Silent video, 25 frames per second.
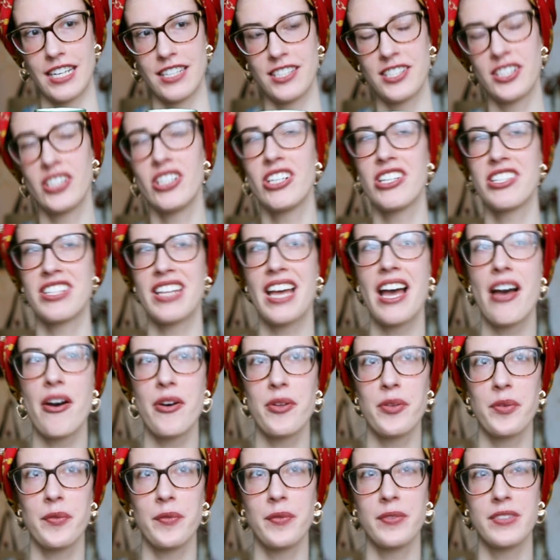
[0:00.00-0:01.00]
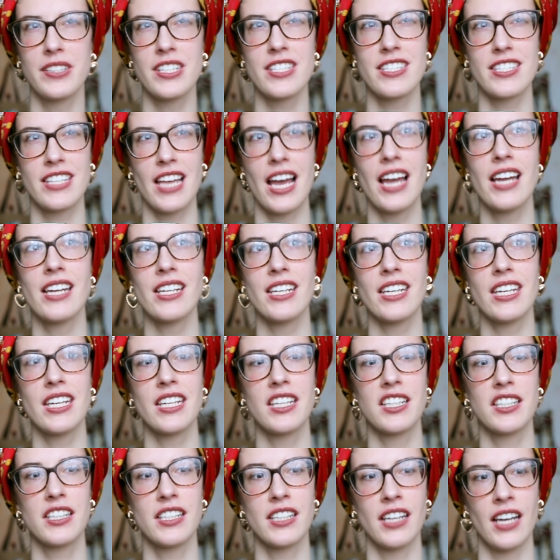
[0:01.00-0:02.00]
And it turns out
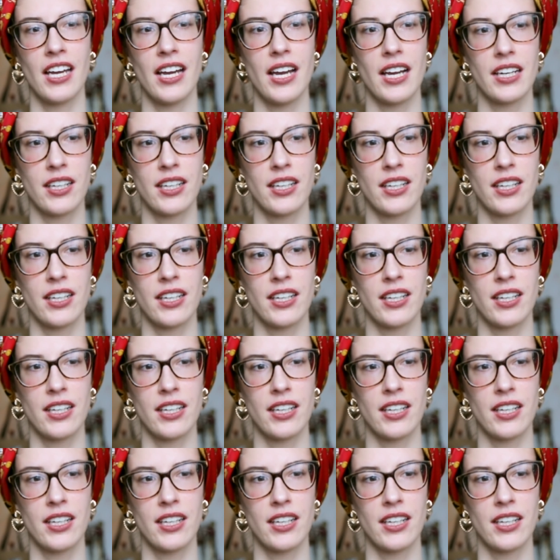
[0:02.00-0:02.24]
designing